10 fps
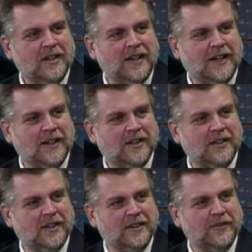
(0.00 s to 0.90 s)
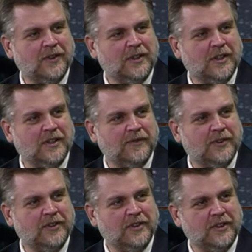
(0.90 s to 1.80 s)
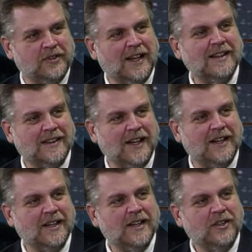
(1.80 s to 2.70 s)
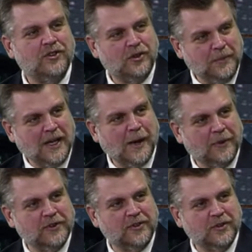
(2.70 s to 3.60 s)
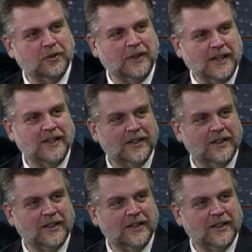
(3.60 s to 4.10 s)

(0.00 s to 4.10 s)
and different facilities like that to be able to create a